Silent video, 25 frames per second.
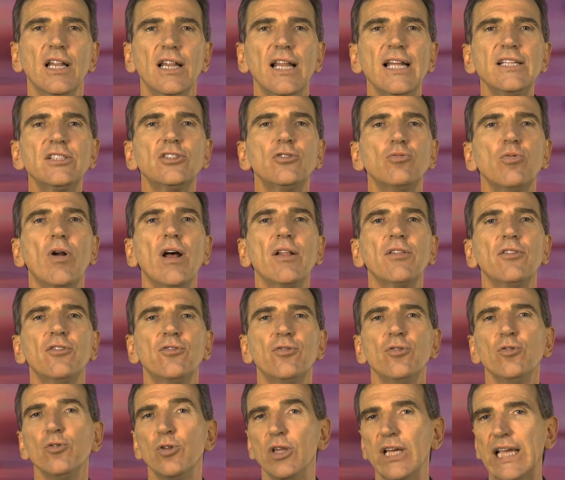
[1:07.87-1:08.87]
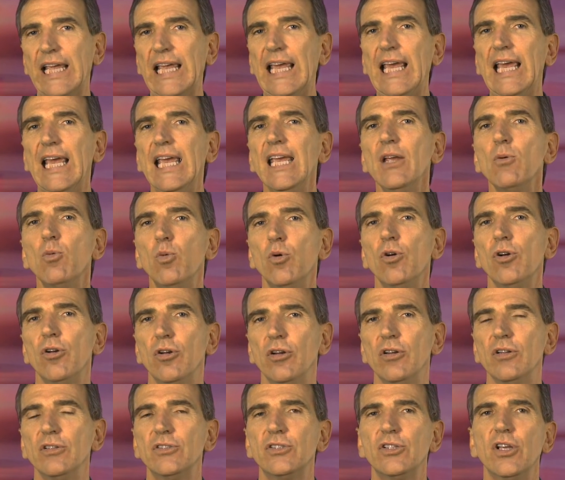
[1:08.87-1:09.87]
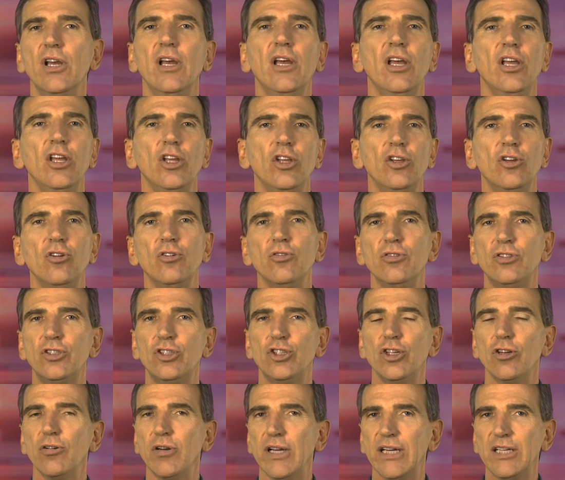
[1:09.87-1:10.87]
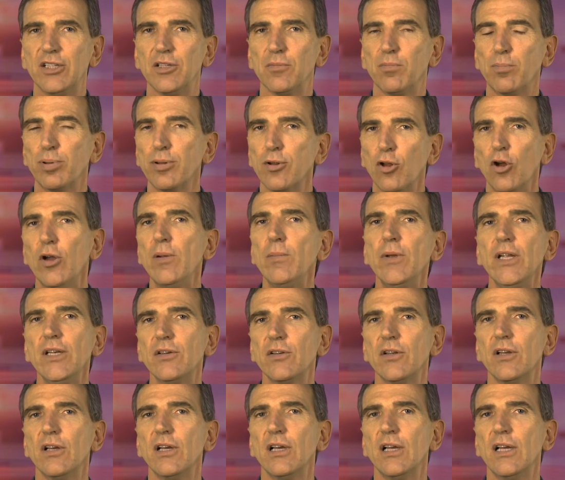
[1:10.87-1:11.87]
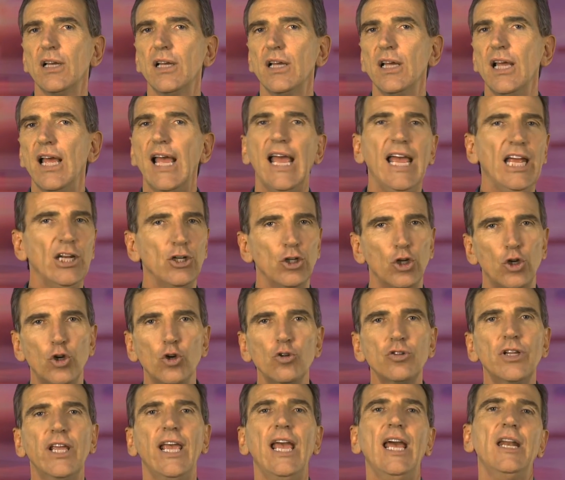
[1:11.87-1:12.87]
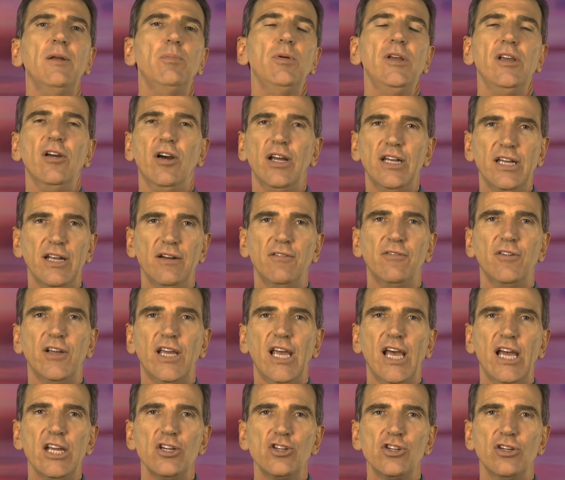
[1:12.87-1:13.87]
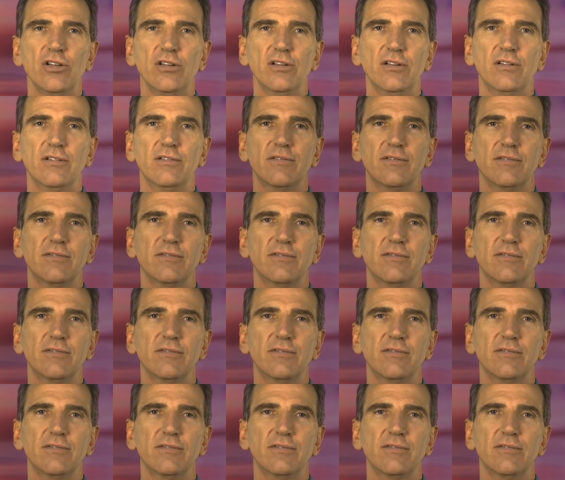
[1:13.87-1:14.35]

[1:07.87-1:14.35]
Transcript: Let's run through the key words used during deployment and good canopy identification.